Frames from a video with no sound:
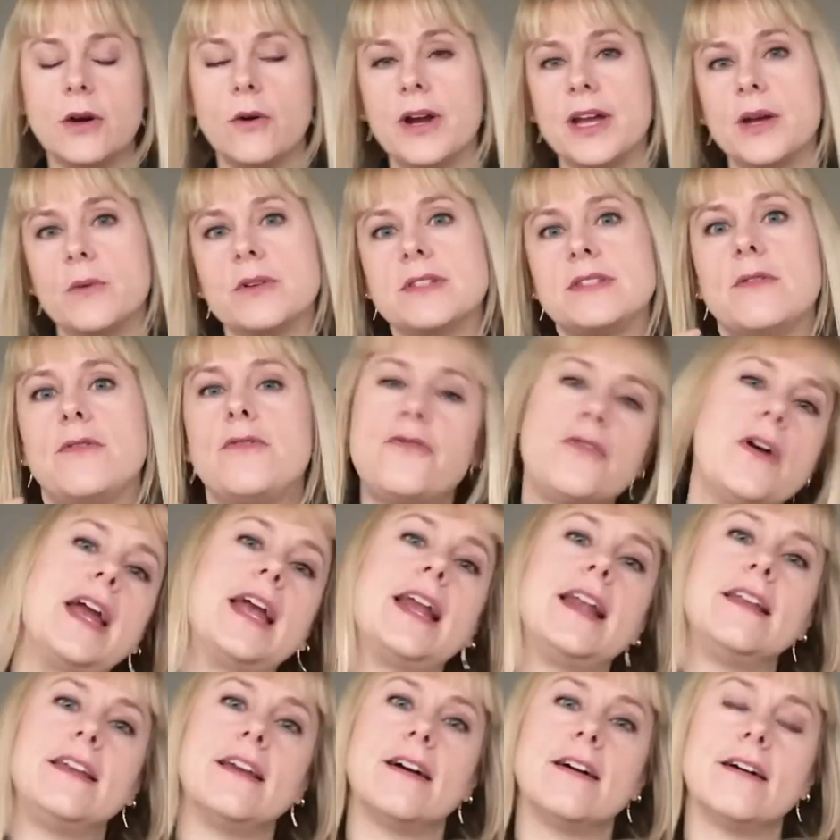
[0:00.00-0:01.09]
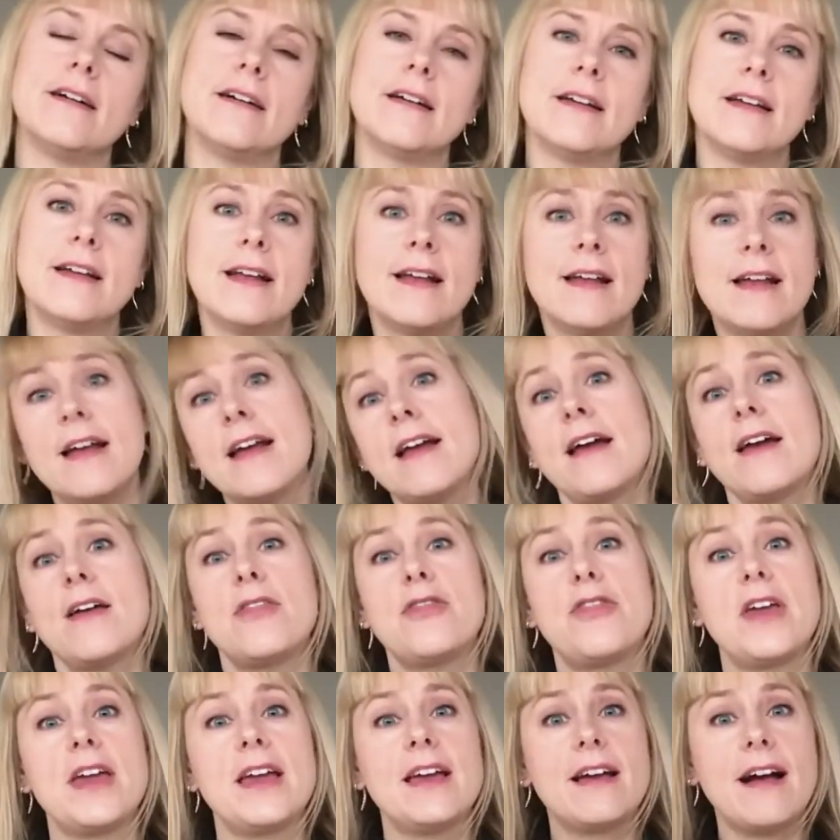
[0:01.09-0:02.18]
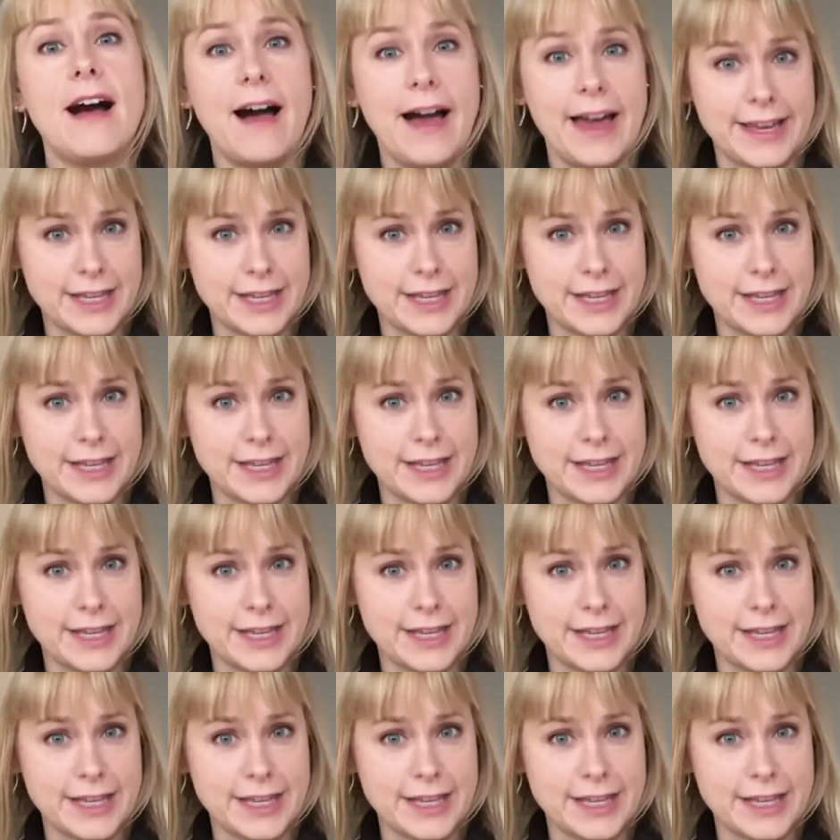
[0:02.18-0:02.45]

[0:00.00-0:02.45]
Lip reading: or it was a failure, think I